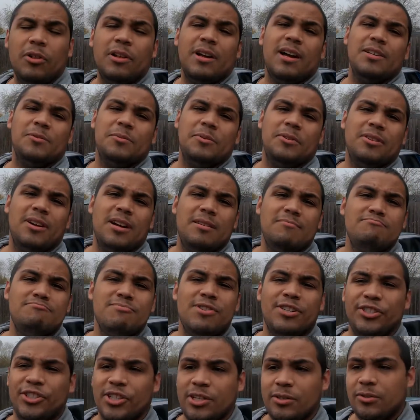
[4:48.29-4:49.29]
guys, we don't got
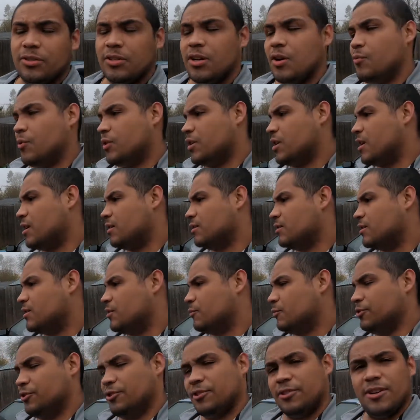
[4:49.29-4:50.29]
much else going on, so
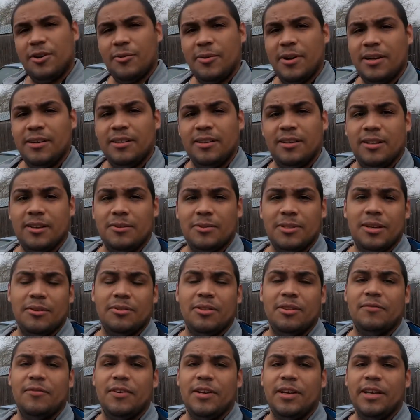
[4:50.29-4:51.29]
we'll just go ahead and close
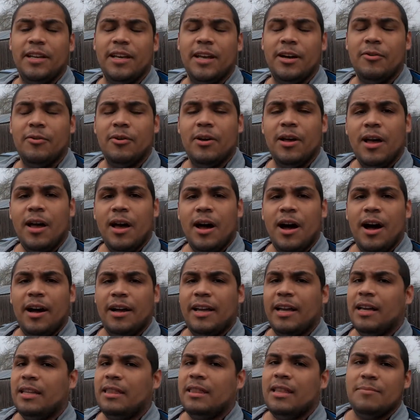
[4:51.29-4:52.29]
out the video.
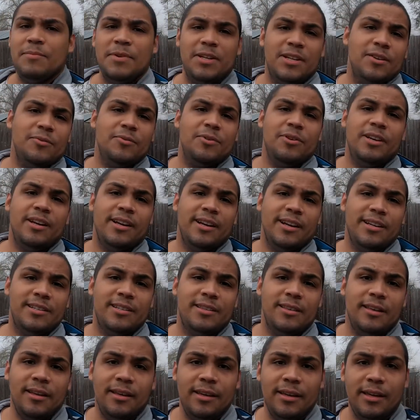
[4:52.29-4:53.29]
Again, let me know what you guys
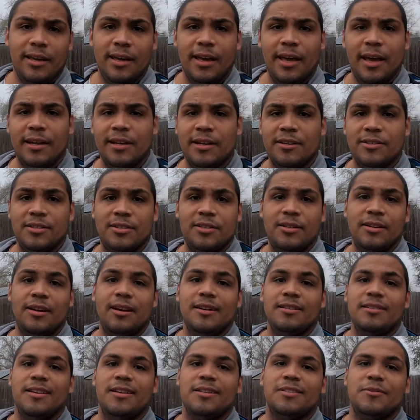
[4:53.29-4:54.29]
think, and I'll see you
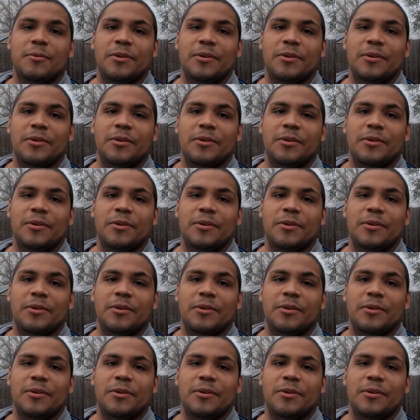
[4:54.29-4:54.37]
guys next